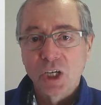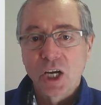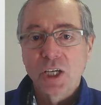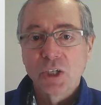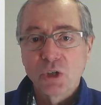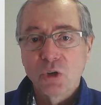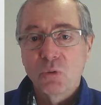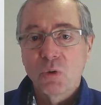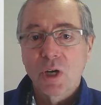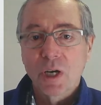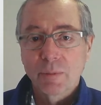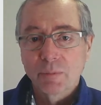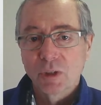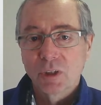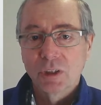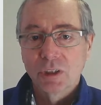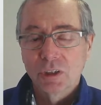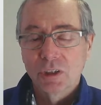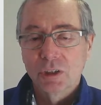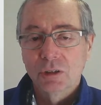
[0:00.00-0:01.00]
I know what I'm
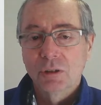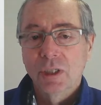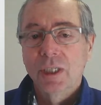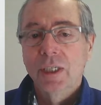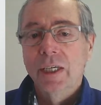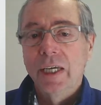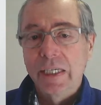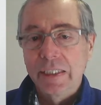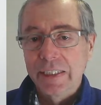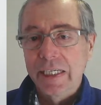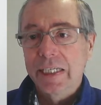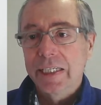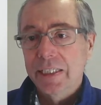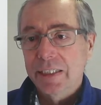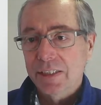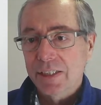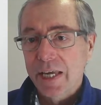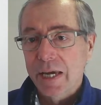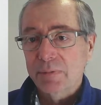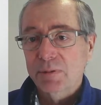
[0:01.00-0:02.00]
going to do. And taking
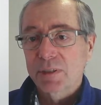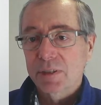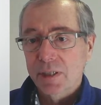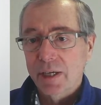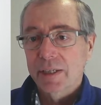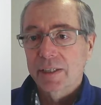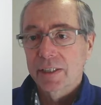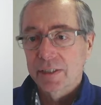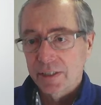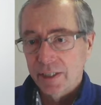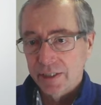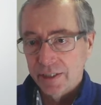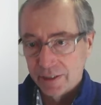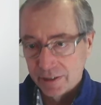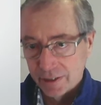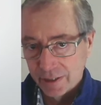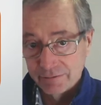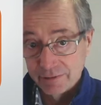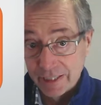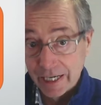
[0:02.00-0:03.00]
steps is
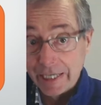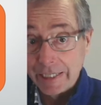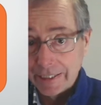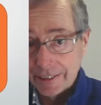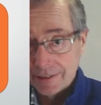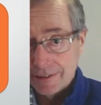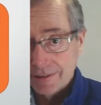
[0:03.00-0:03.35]
I've done it.